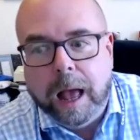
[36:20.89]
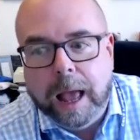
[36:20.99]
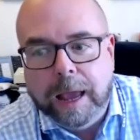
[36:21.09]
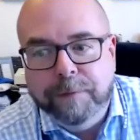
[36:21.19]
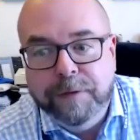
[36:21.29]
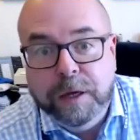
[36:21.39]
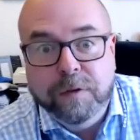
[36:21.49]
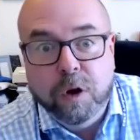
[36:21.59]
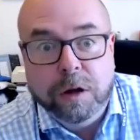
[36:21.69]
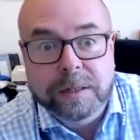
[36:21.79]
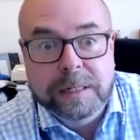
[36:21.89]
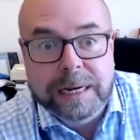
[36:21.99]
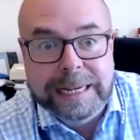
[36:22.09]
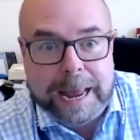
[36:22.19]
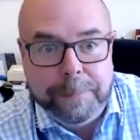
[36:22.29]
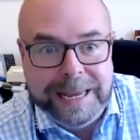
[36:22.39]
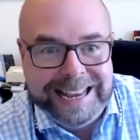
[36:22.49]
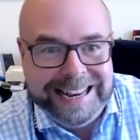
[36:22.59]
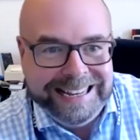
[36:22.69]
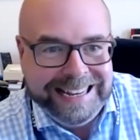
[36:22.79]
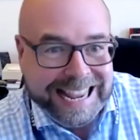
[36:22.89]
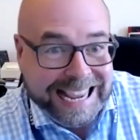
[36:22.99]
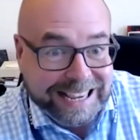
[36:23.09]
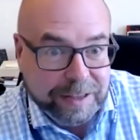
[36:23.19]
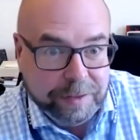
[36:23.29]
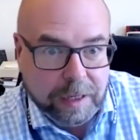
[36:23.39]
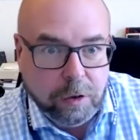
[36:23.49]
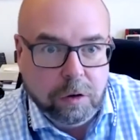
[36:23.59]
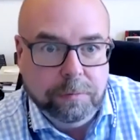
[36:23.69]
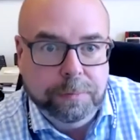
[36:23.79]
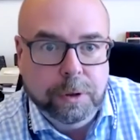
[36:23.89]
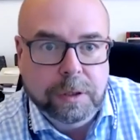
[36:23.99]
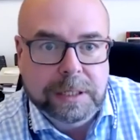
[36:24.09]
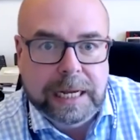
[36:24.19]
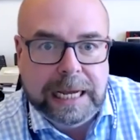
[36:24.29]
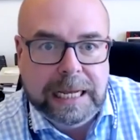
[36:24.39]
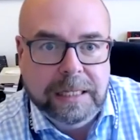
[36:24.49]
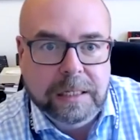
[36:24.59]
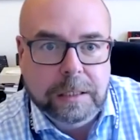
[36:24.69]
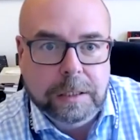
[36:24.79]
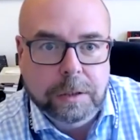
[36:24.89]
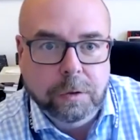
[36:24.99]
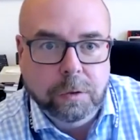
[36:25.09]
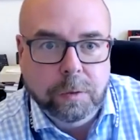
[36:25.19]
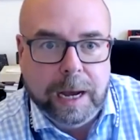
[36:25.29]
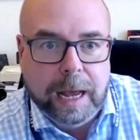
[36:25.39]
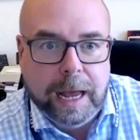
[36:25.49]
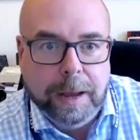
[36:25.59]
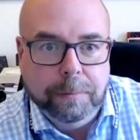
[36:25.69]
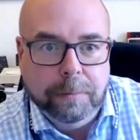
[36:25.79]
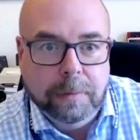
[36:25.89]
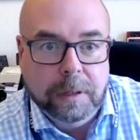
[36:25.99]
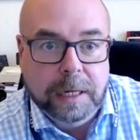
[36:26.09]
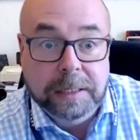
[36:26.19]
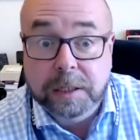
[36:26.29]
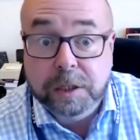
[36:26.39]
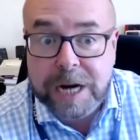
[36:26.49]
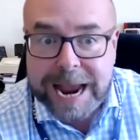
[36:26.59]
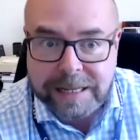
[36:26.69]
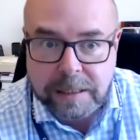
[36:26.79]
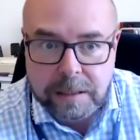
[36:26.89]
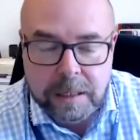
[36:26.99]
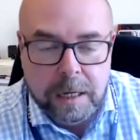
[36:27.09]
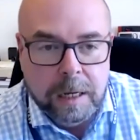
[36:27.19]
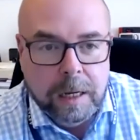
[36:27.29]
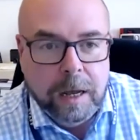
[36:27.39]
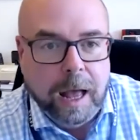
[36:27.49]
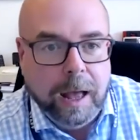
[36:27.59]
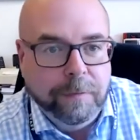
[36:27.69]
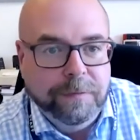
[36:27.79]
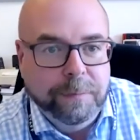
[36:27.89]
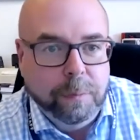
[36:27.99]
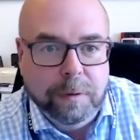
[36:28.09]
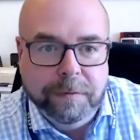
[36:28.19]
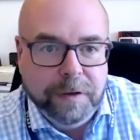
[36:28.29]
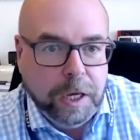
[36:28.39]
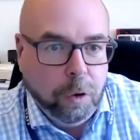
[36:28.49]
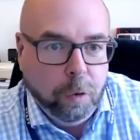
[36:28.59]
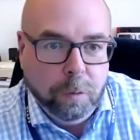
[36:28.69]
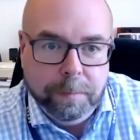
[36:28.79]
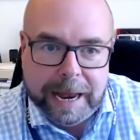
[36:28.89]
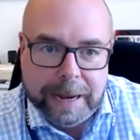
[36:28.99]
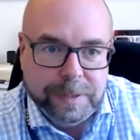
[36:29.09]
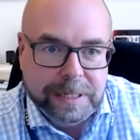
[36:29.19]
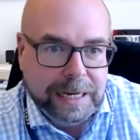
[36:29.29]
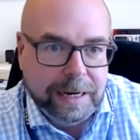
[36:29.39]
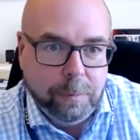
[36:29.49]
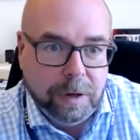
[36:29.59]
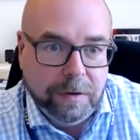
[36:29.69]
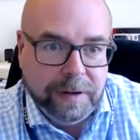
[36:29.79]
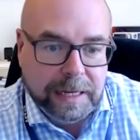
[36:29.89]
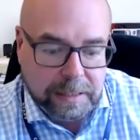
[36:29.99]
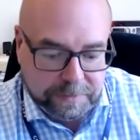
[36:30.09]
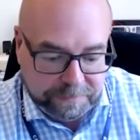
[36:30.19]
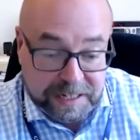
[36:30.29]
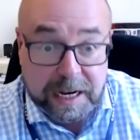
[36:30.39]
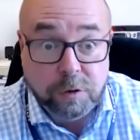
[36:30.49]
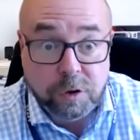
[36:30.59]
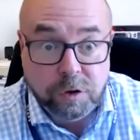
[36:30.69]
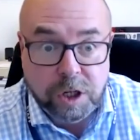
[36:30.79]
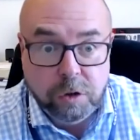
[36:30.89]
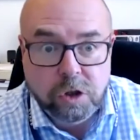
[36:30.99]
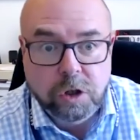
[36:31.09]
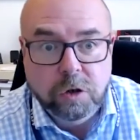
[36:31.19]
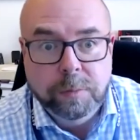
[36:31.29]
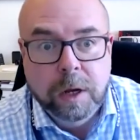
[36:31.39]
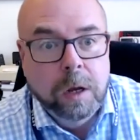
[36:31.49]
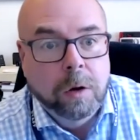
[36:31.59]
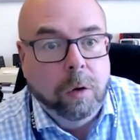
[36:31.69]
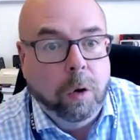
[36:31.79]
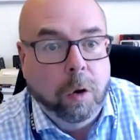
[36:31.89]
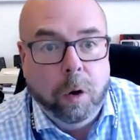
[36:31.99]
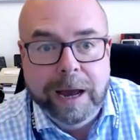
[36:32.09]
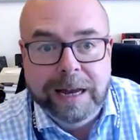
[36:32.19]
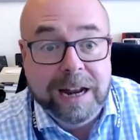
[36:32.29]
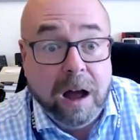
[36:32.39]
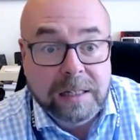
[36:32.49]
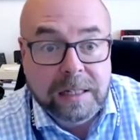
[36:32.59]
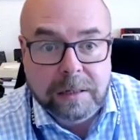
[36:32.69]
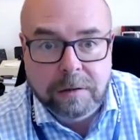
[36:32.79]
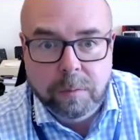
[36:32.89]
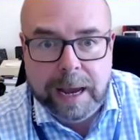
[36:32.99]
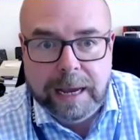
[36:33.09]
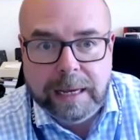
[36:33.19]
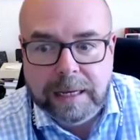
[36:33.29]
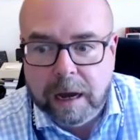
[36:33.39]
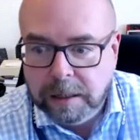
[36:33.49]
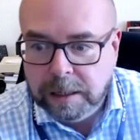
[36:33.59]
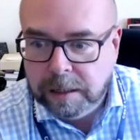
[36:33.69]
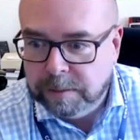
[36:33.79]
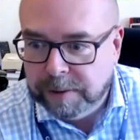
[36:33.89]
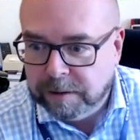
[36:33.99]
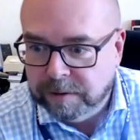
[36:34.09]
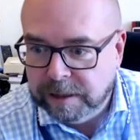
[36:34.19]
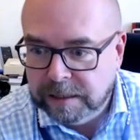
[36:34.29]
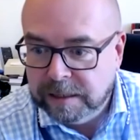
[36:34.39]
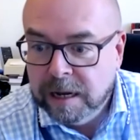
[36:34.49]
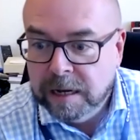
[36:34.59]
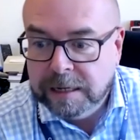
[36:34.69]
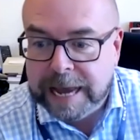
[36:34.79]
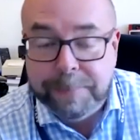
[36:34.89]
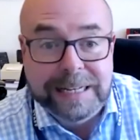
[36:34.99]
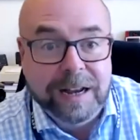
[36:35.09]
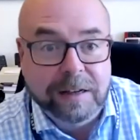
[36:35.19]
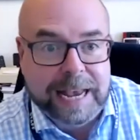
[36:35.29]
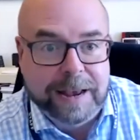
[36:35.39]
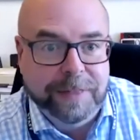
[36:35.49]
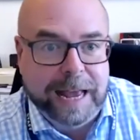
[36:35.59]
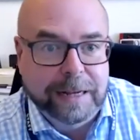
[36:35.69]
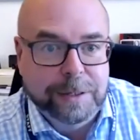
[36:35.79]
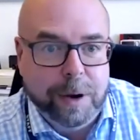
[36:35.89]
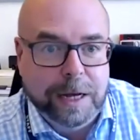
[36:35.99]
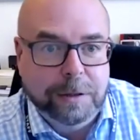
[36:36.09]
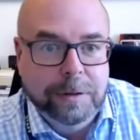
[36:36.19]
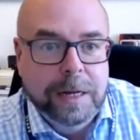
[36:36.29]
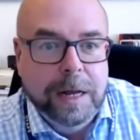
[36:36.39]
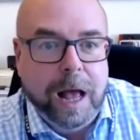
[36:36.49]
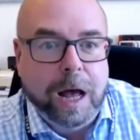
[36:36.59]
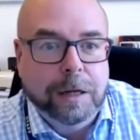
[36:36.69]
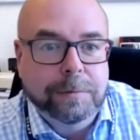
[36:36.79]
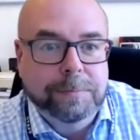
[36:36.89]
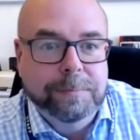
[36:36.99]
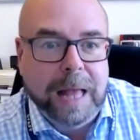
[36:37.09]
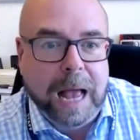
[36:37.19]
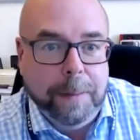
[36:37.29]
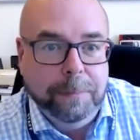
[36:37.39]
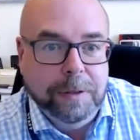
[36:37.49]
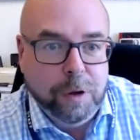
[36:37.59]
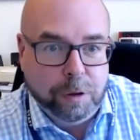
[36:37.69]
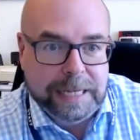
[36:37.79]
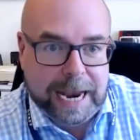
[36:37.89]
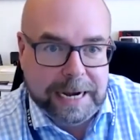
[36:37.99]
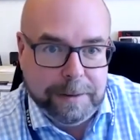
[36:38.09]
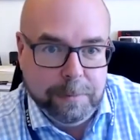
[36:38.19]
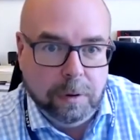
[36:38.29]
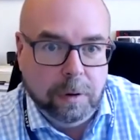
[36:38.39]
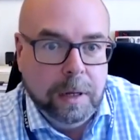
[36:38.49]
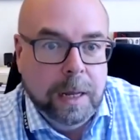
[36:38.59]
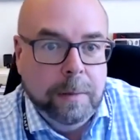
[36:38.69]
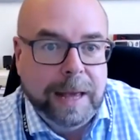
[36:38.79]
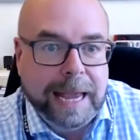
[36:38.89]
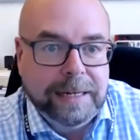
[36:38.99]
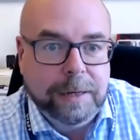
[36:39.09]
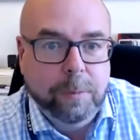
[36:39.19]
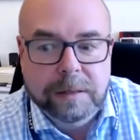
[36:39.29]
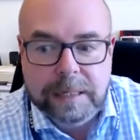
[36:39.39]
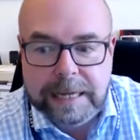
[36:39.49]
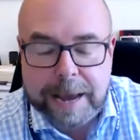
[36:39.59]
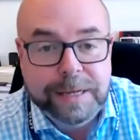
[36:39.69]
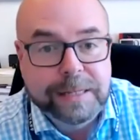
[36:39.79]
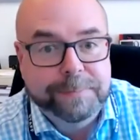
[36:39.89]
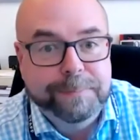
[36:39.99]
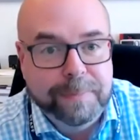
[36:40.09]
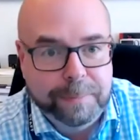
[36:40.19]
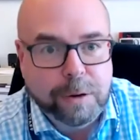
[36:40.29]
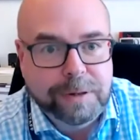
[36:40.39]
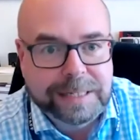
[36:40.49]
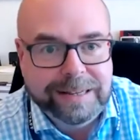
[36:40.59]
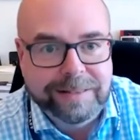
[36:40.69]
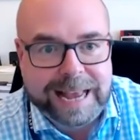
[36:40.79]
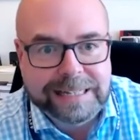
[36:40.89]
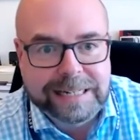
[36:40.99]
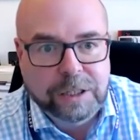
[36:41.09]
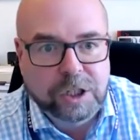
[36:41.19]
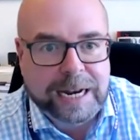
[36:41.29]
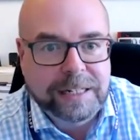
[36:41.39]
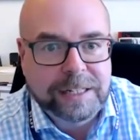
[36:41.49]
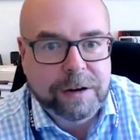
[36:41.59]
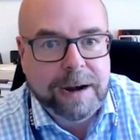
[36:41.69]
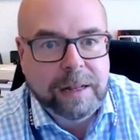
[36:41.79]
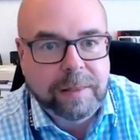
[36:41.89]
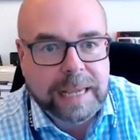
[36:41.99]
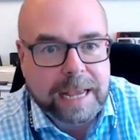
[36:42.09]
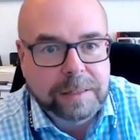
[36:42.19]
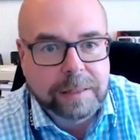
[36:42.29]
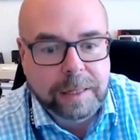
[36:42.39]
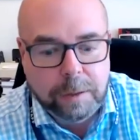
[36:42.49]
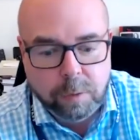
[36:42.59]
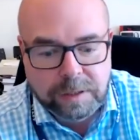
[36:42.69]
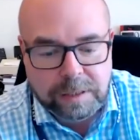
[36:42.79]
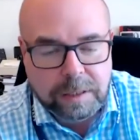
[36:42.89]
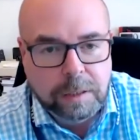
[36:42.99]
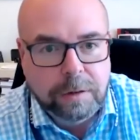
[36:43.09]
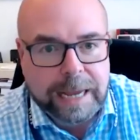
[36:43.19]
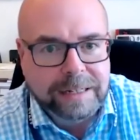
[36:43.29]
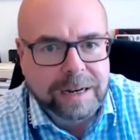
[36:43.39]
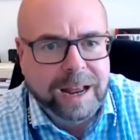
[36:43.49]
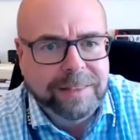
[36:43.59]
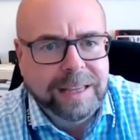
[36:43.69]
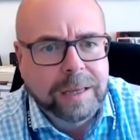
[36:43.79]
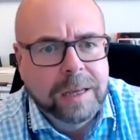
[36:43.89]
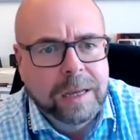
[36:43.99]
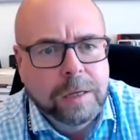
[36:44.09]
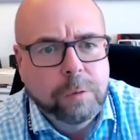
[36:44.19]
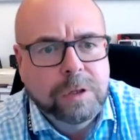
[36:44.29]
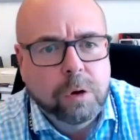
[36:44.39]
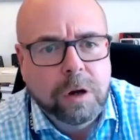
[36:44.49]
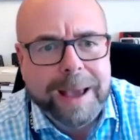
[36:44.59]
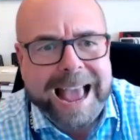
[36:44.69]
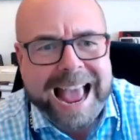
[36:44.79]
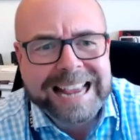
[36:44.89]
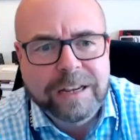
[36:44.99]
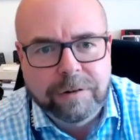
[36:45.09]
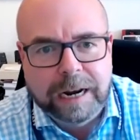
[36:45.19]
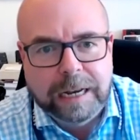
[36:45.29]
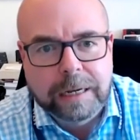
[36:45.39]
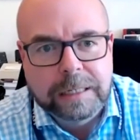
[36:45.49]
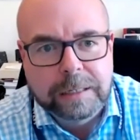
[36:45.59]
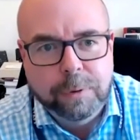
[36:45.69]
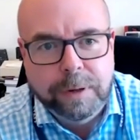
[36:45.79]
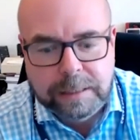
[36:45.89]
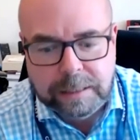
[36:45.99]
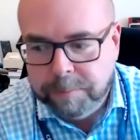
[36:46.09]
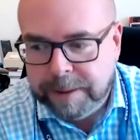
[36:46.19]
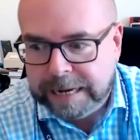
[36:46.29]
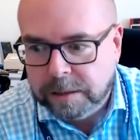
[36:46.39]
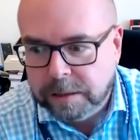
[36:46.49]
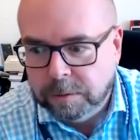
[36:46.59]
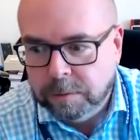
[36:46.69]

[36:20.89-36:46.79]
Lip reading: If you've got, Gabby, a link that you can put into chat of Hugh, perhaps in one of his videos on YouTube, or an article where he argues about this, Gabby does have that, so I'll not say any more. But Hedy, whilst Gabby's posting that in chat, is there anything else that you wanted to look at? I think we were talking about anchoring as a point to come back to.